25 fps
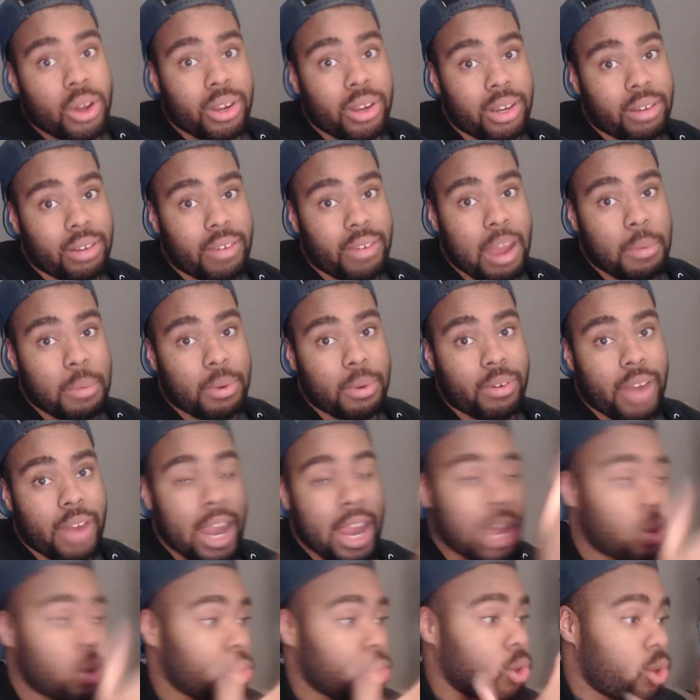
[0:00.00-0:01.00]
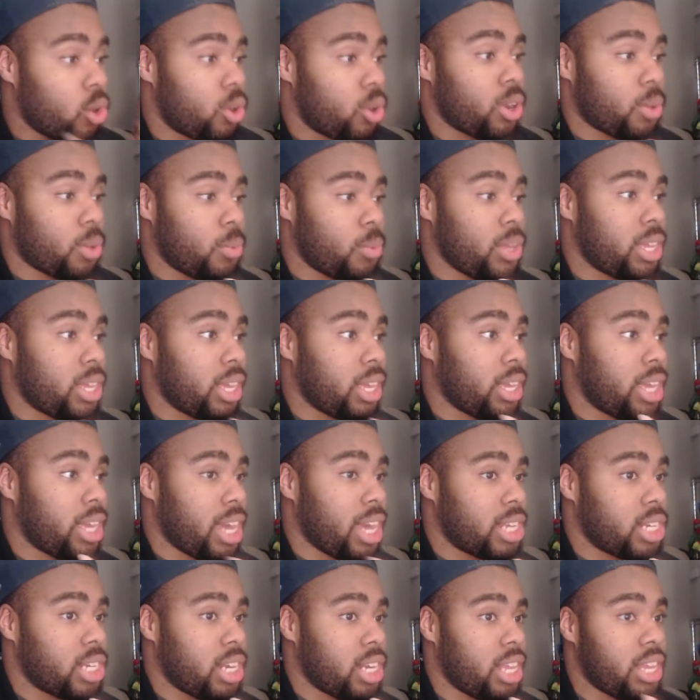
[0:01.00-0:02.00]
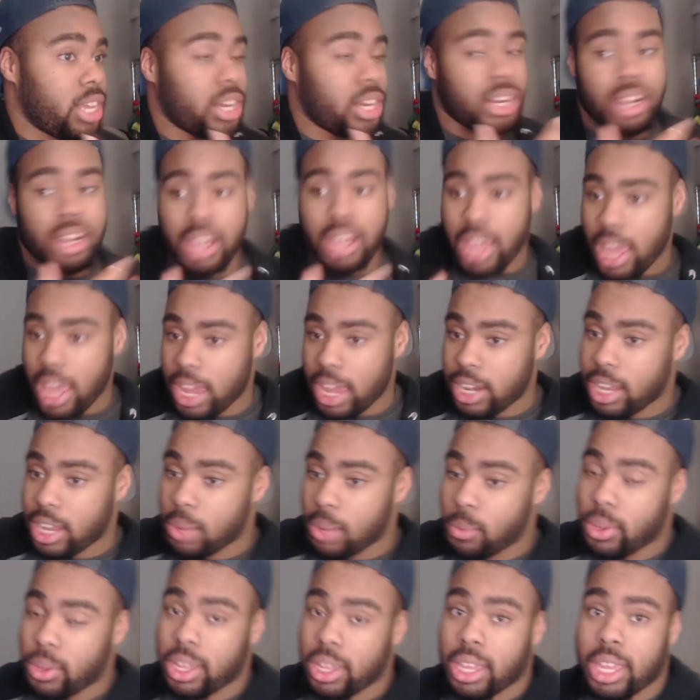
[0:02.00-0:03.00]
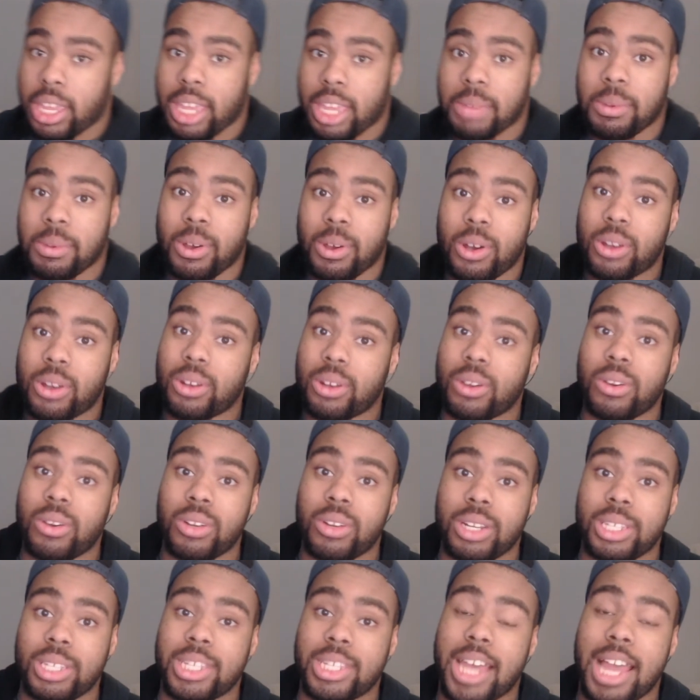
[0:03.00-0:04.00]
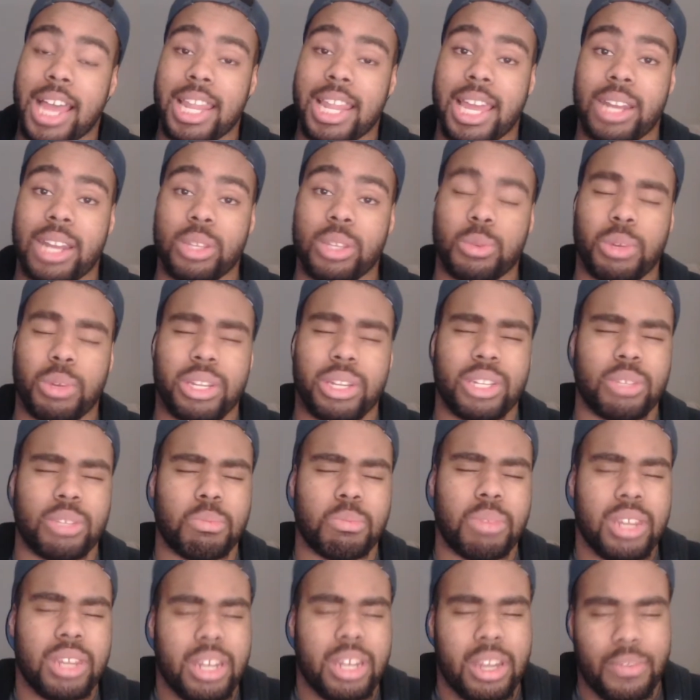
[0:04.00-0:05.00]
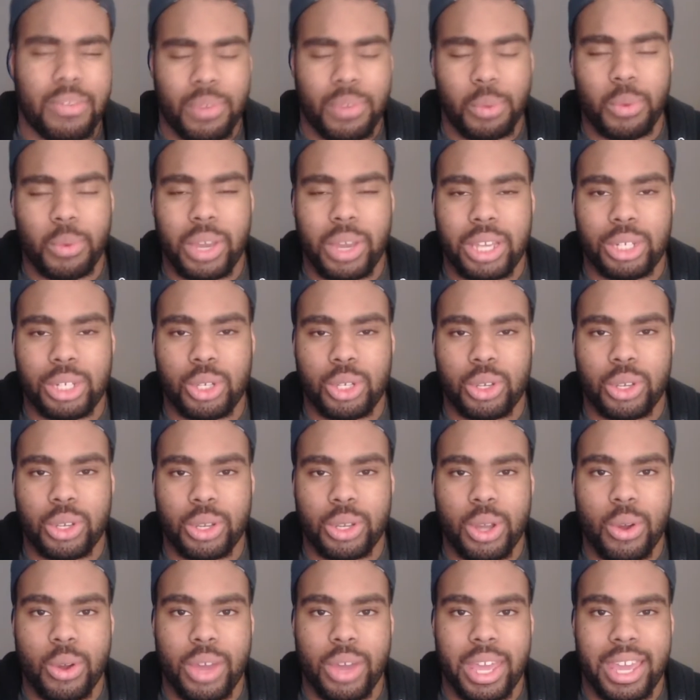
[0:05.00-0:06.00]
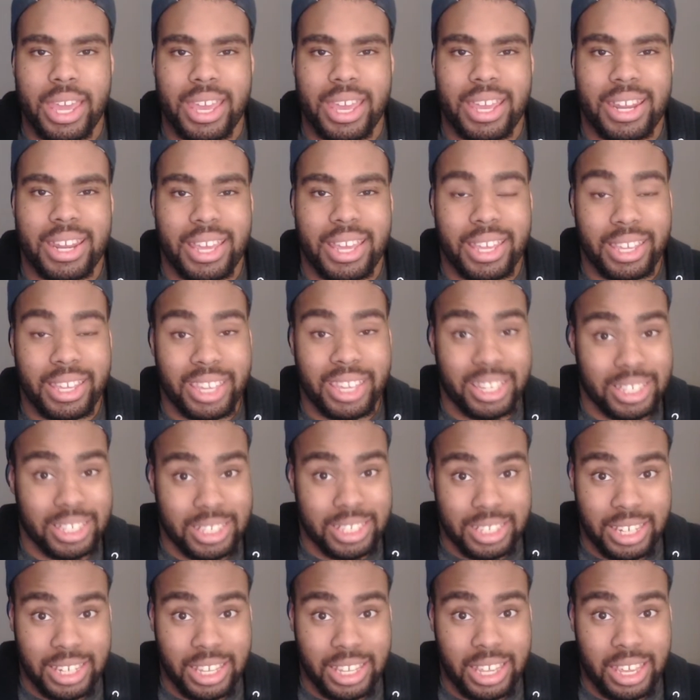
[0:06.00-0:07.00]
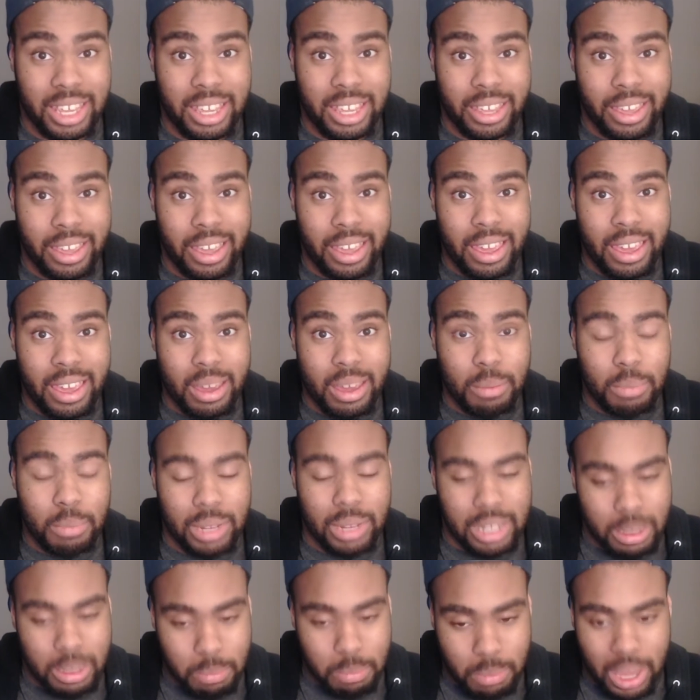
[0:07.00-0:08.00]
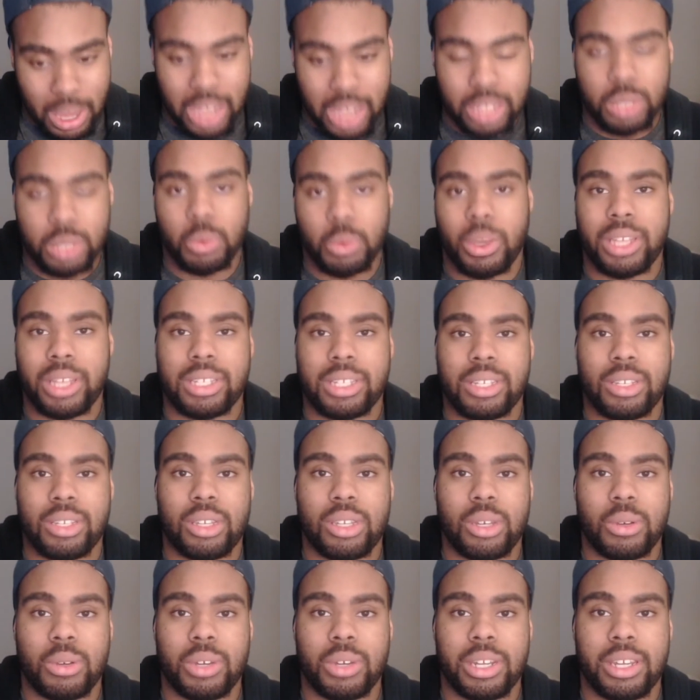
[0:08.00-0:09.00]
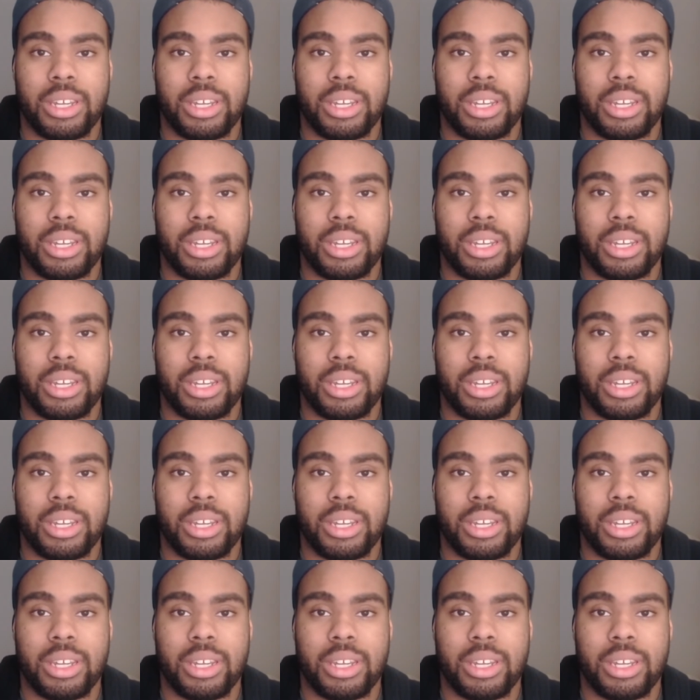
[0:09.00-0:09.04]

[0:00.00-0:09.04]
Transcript: and wrap around, or we can catch it here and then we can keep going on the sideline as well. There's many different ways you can go ahead and get sticky, but the best way to do it